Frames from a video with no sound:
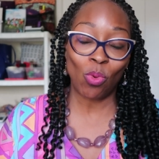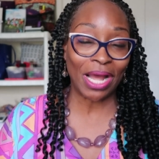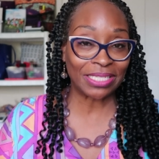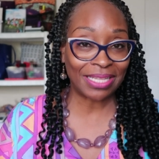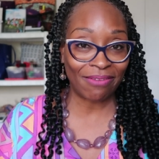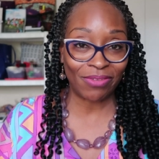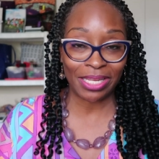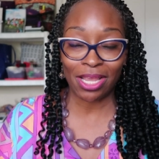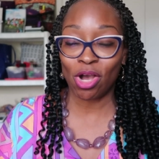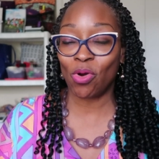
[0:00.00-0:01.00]
watched that
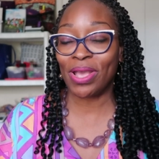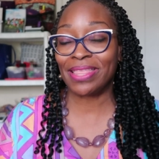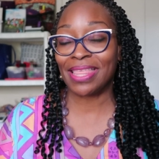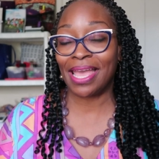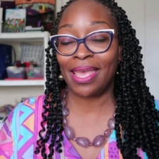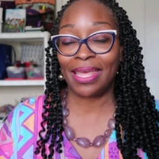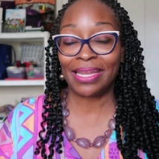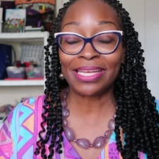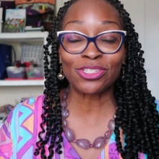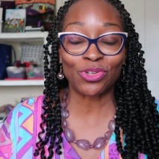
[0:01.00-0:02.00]
video and that
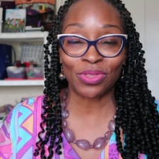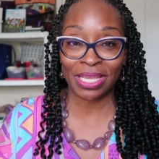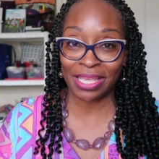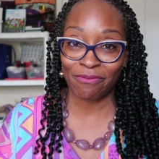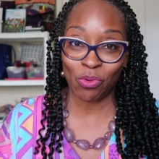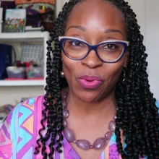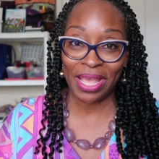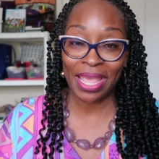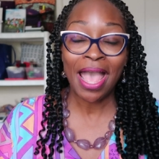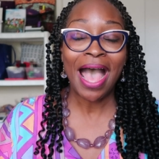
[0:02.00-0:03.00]
had entered the
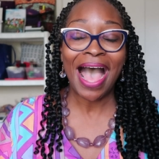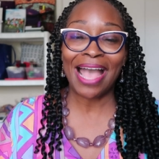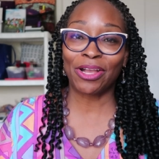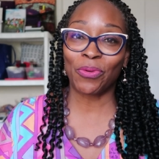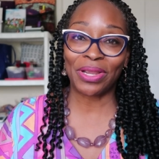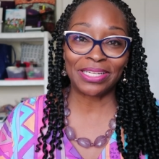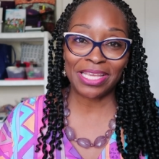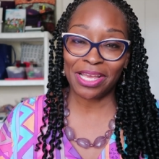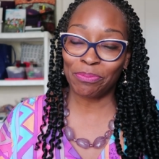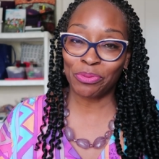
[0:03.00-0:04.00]
giveaway i
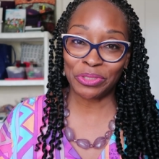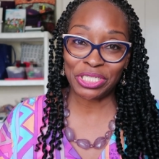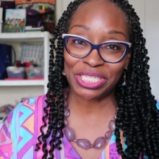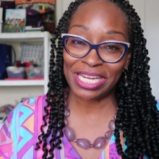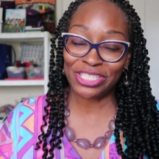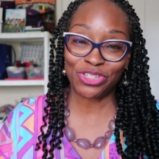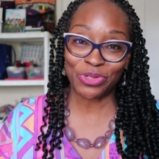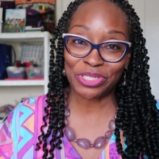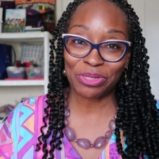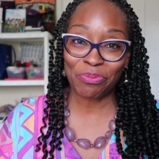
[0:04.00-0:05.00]
greatly appreciate
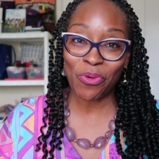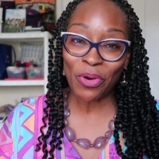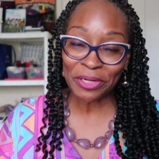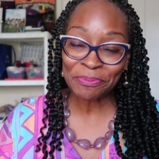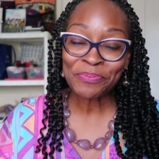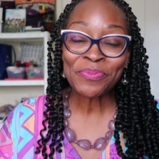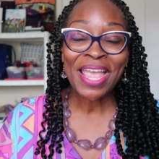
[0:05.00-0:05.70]
your support